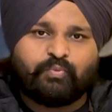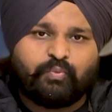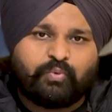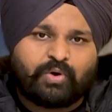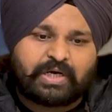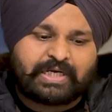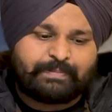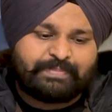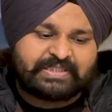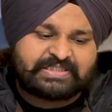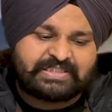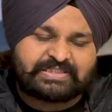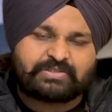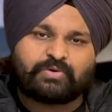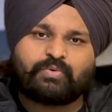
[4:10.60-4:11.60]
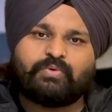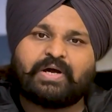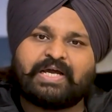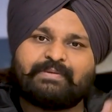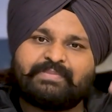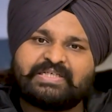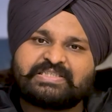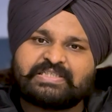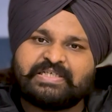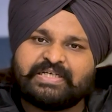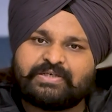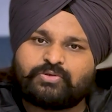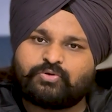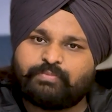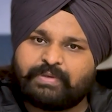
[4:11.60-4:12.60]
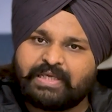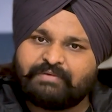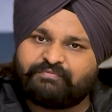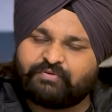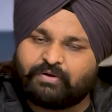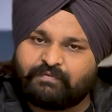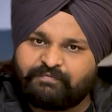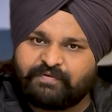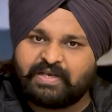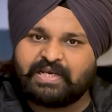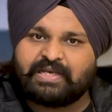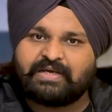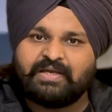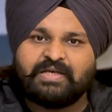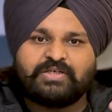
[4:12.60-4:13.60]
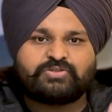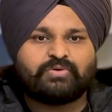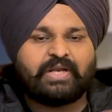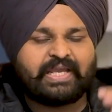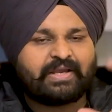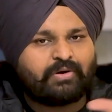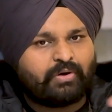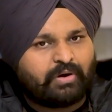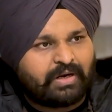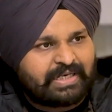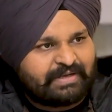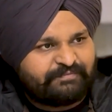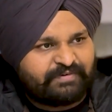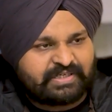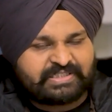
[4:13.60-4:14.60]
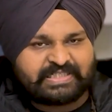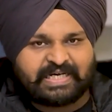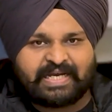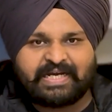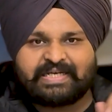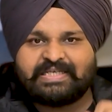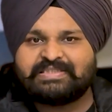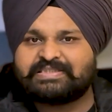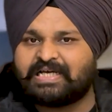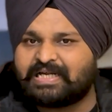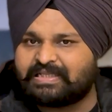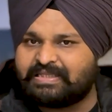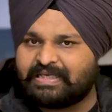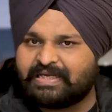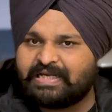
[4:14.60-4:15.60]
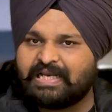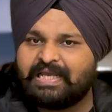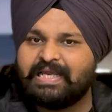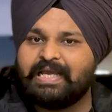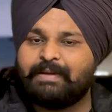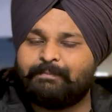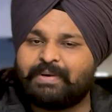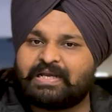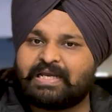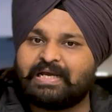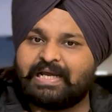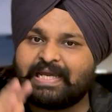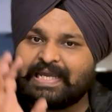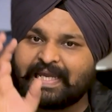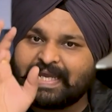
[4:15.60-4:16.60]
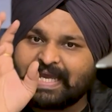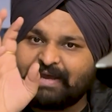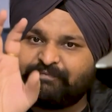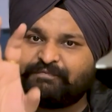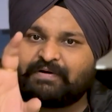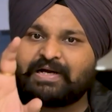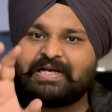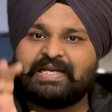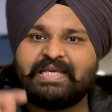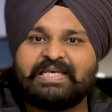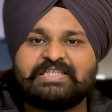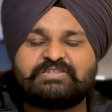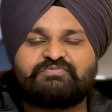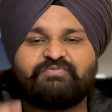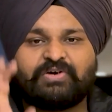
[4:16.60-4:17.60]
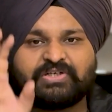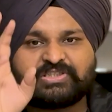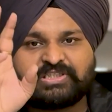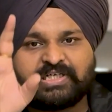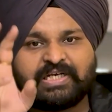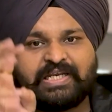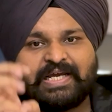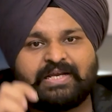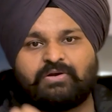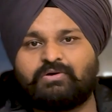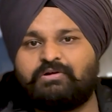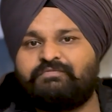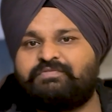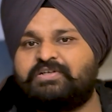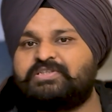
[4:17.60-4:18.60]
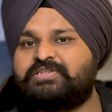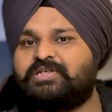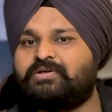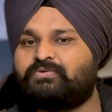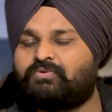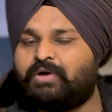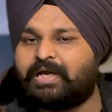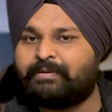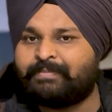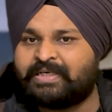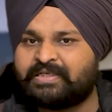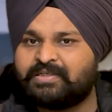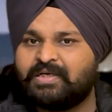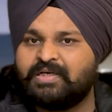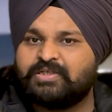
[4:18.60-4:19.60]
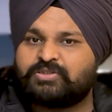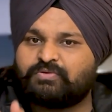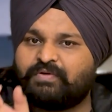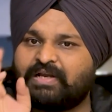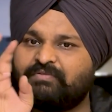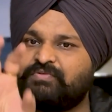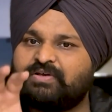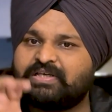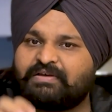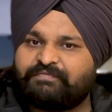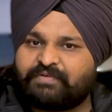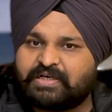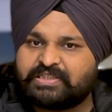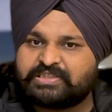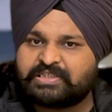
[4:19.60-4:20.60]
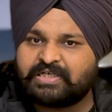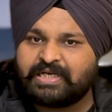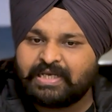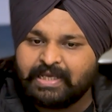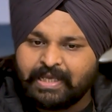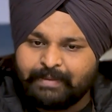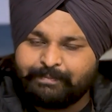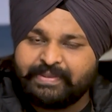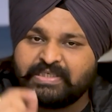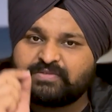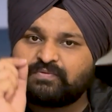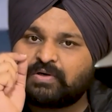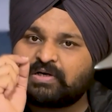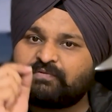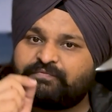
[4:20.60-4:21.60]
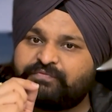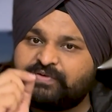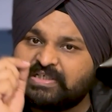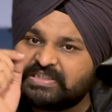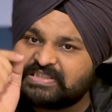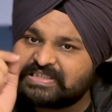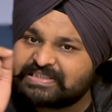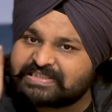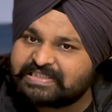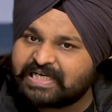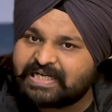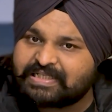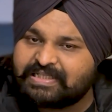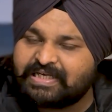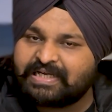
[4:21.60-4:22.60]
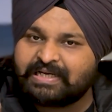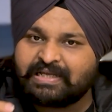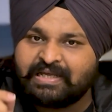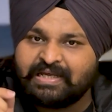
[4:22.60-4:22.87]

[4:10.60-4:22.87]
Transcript: what business requirements need to be fulfilled. So like all the functionalities are there, but FRD is functional and non-functional requirement. So when we say functional, means what features are there,